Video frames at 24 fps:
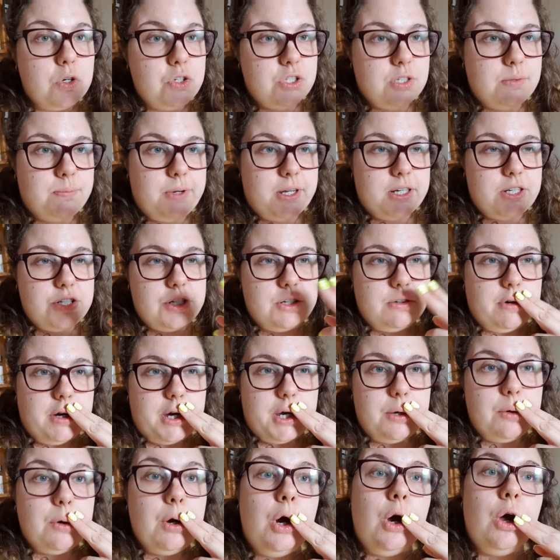some Murder She
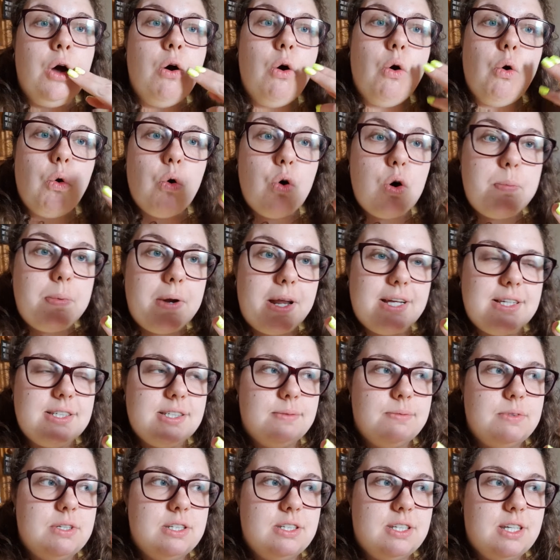Wrote, or play
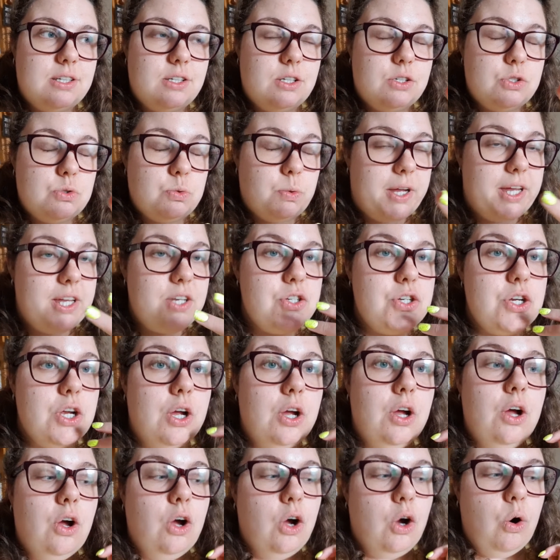some Nintendo Switch,
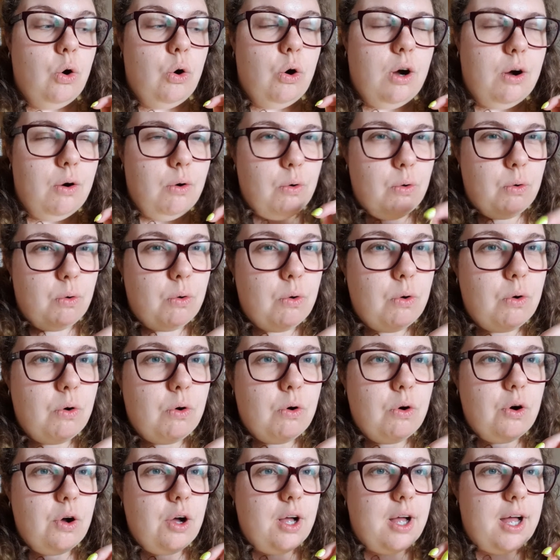
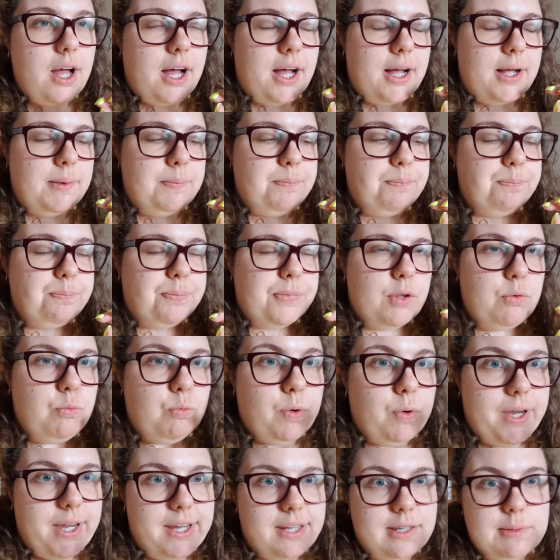or
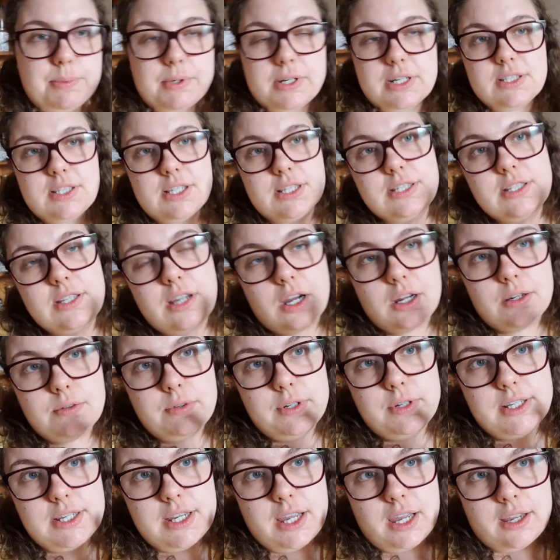read, because I started
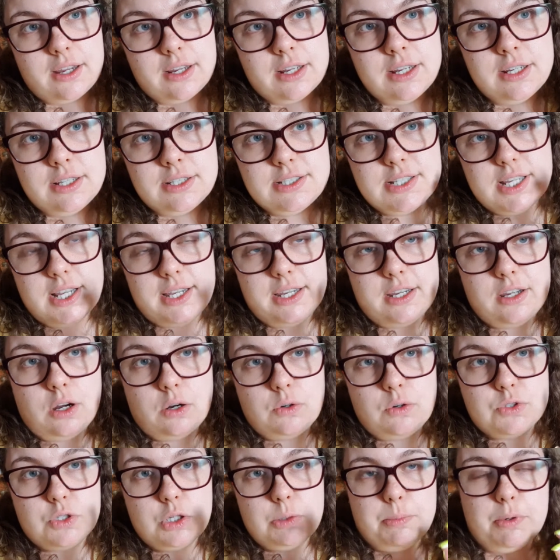reading Tilly
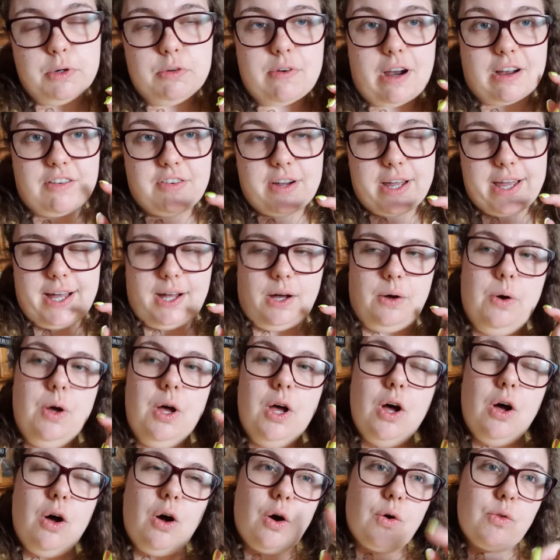Cole's new book Raphael
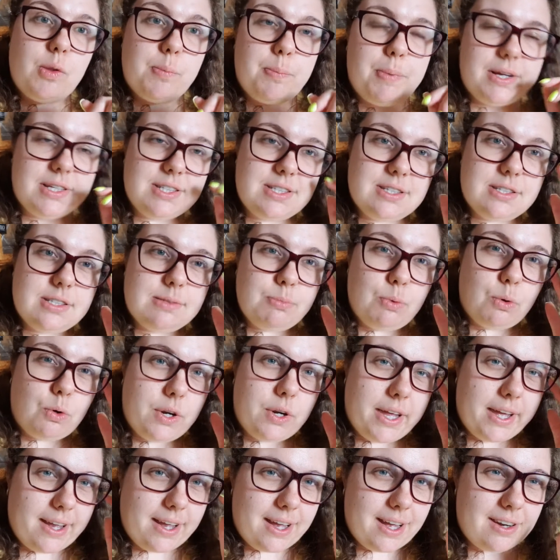on the bus this
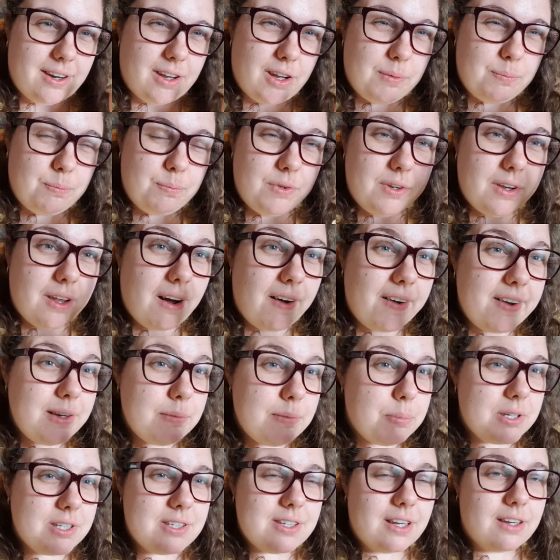morning, and I'm
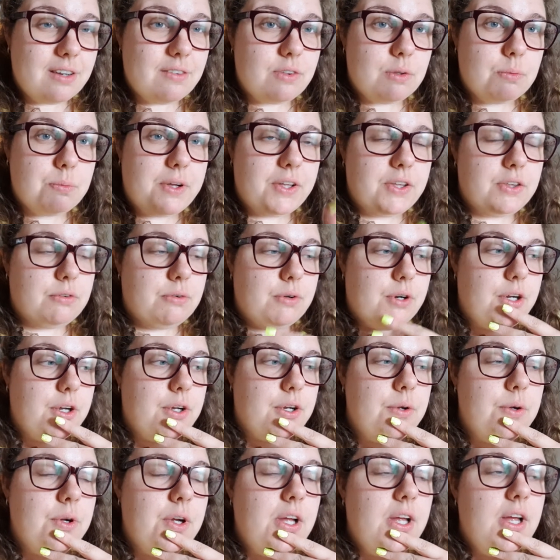9% of the way
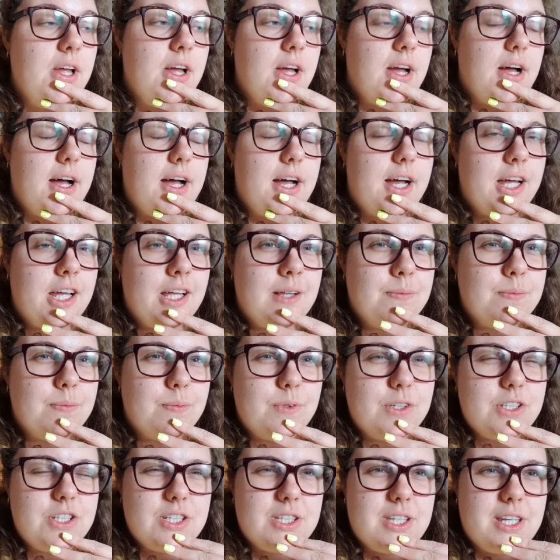through,
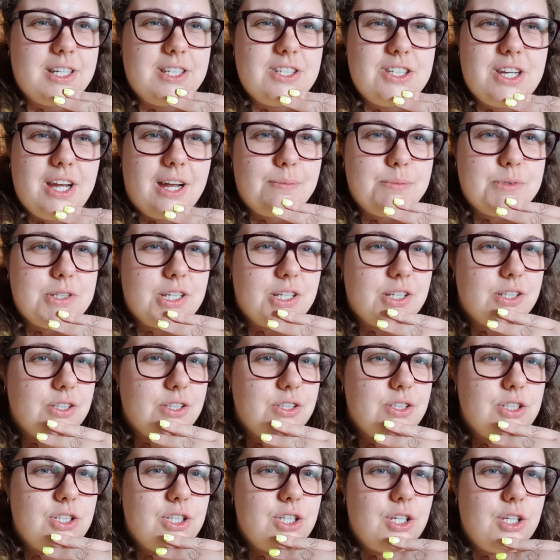which is like chapter
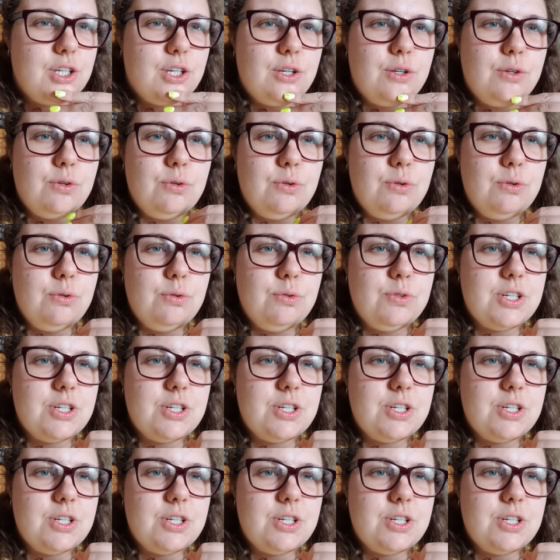2,